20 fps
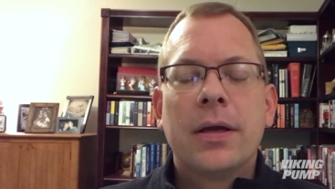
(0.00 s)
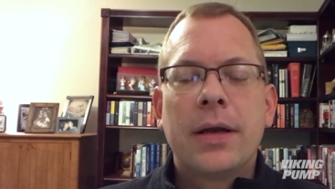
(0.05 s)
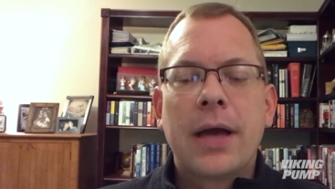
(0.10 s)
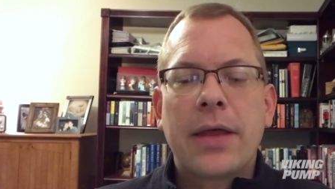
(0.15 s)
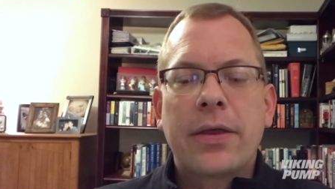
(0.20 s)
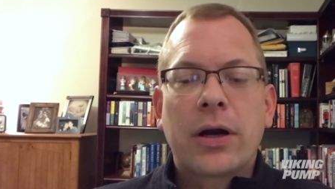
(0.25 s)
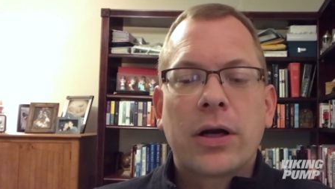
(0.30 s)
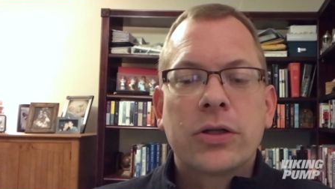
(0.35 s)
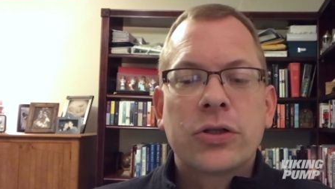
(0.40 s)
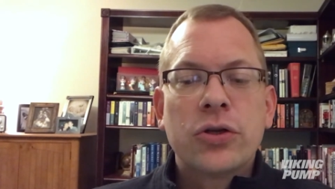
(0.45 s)

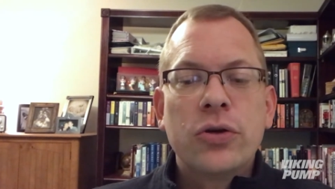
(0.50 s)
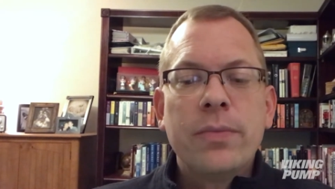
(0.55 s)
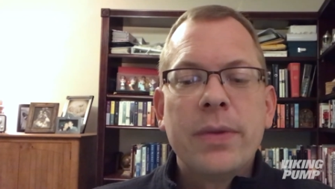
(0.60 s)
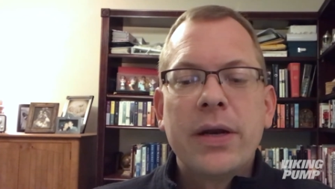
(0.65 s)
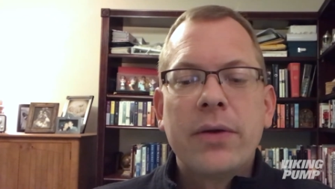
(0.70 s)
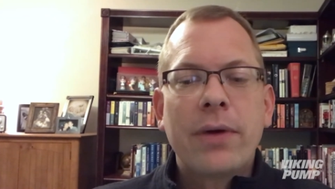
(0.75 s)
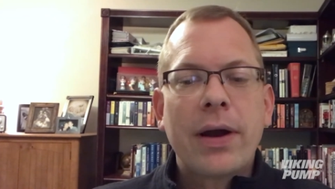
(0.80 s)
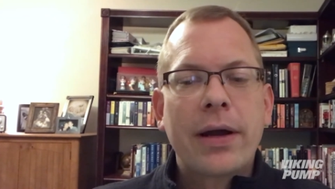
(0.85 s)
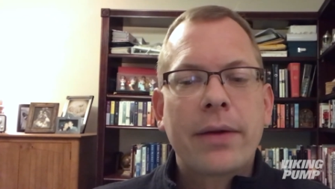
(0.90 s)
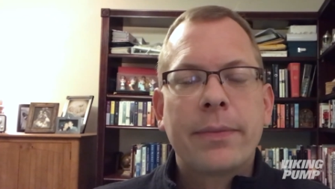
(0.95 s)
Now there are too
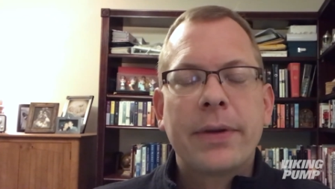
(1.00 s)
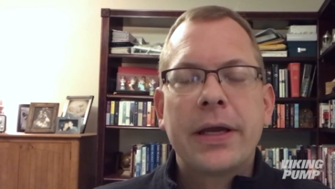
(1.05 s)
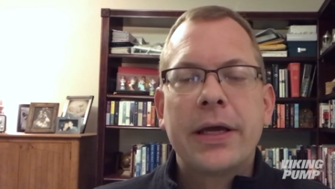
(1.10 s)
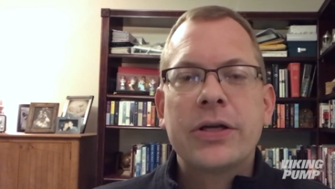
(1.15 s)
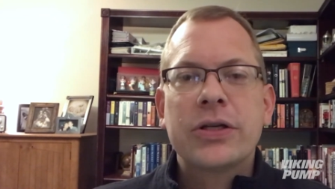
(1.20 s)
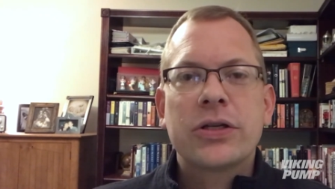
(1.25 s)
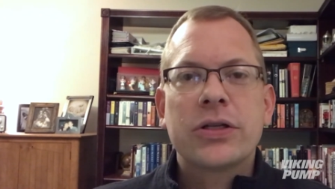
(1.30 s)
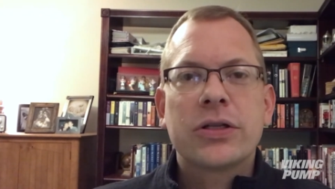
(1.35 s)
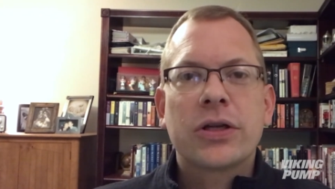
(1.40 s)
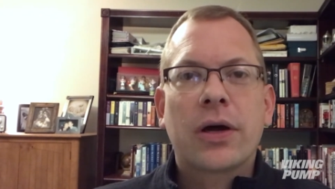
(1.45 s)
many
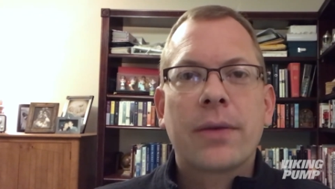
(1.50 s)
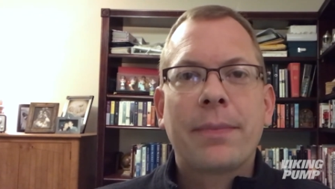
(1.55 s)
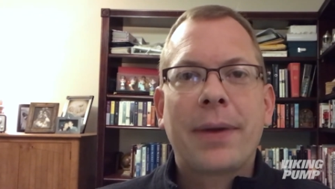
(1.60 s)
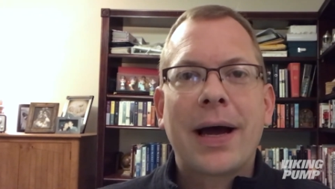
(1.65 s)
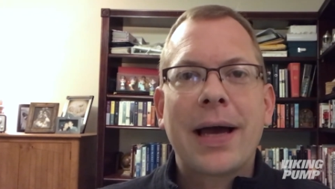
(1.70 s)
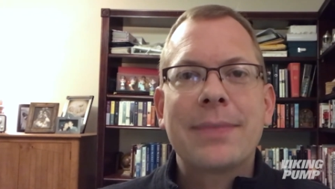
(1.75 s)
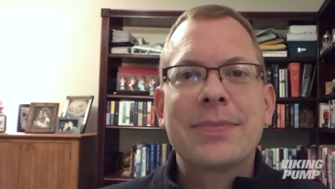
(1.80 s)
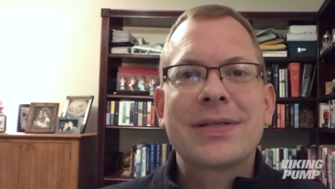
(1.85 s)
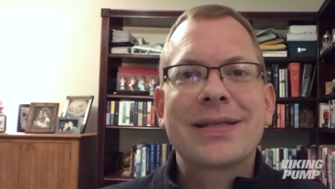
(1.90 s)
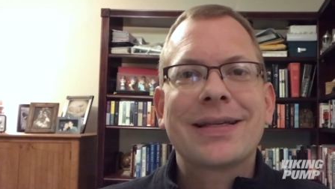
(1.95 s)
recommendations on
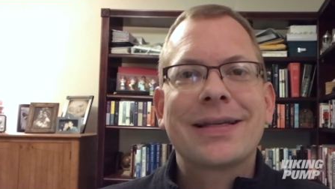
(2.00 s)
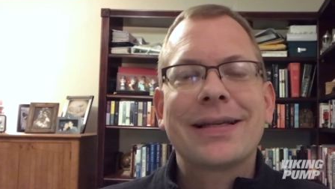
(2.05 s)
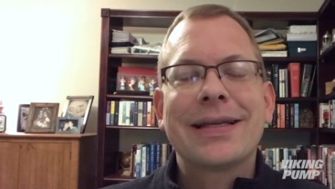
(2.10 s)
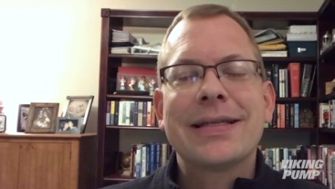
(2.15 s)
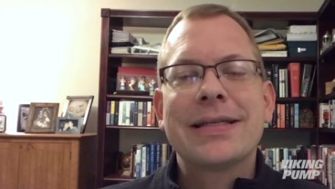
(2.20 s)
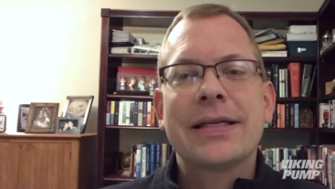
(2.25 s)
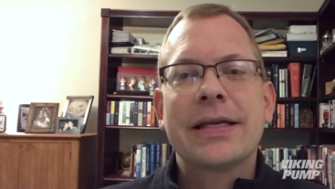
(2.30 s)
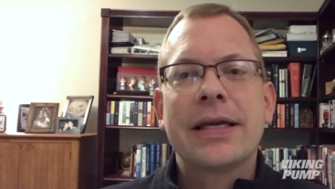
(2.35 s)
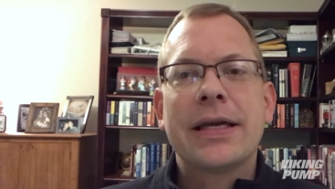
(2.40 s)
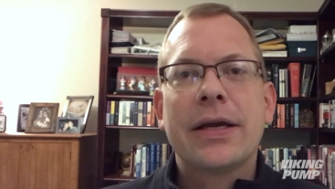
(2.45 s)
pipes to
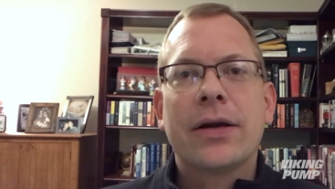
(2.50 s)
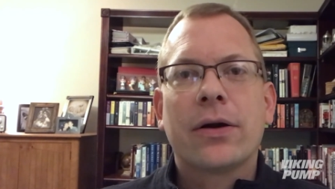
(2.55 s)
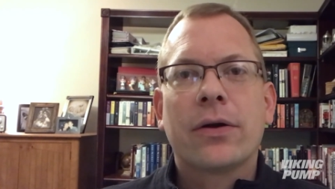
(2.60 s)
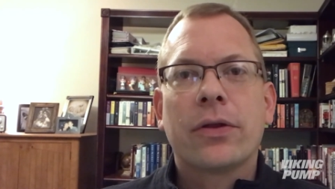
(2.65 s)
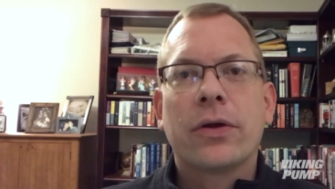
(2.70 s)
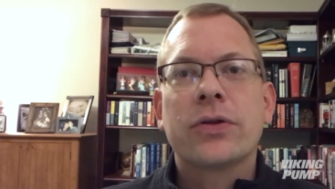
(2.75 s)
list here.